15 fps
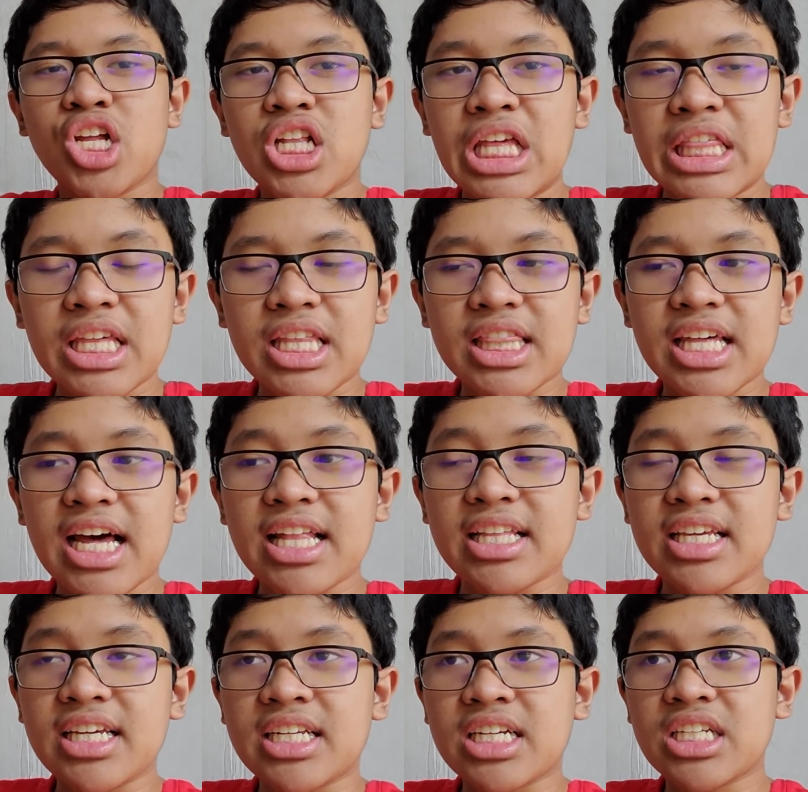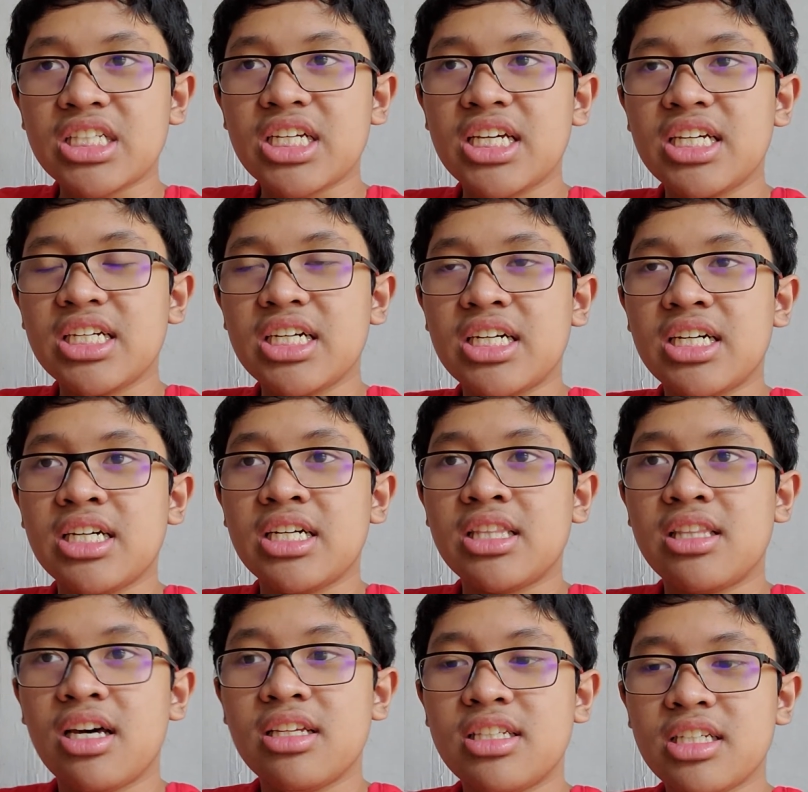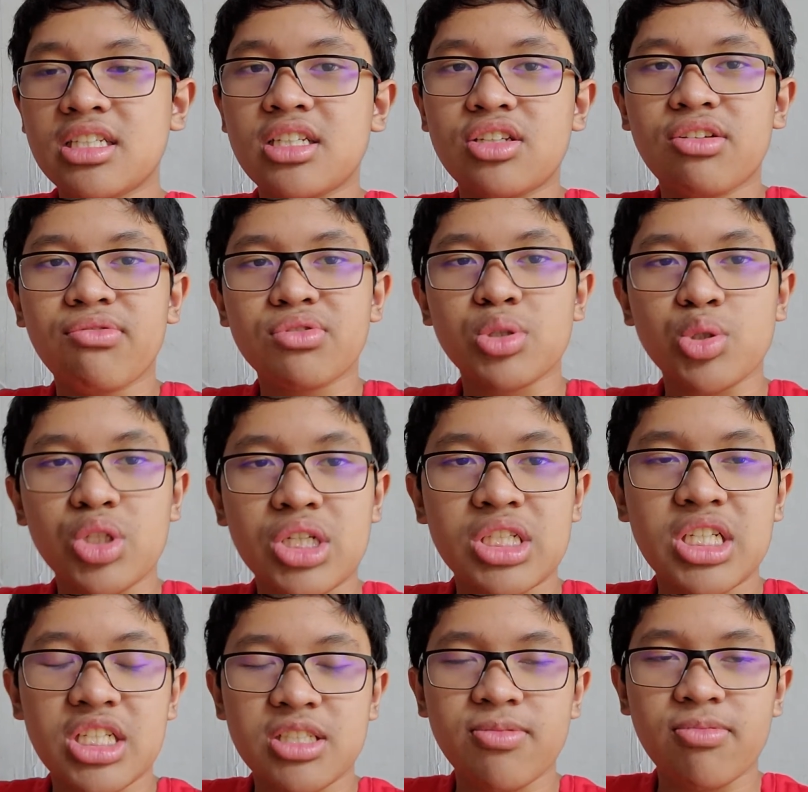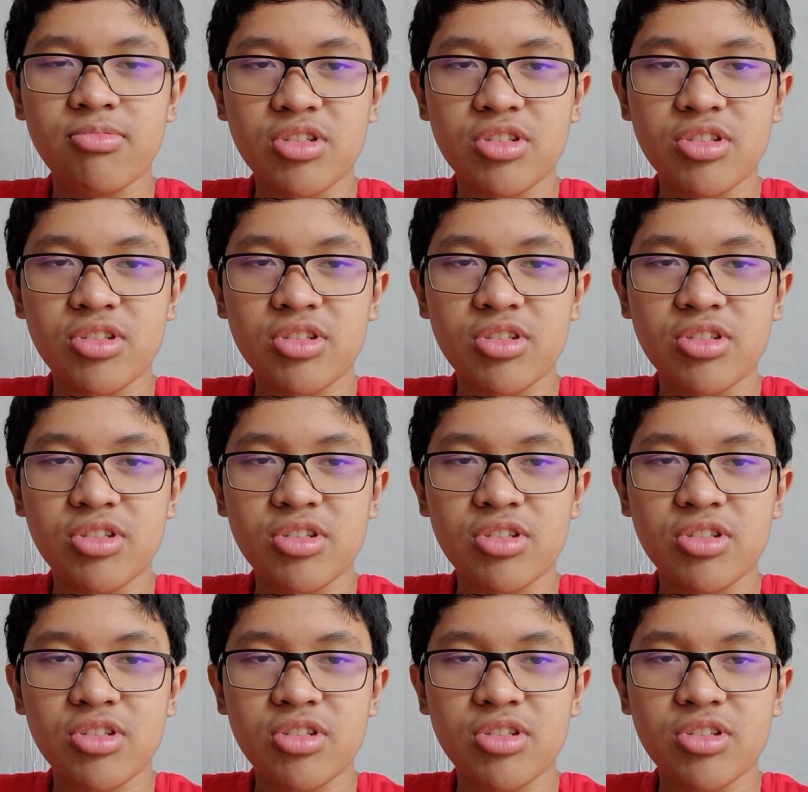they think that the DC universe only contains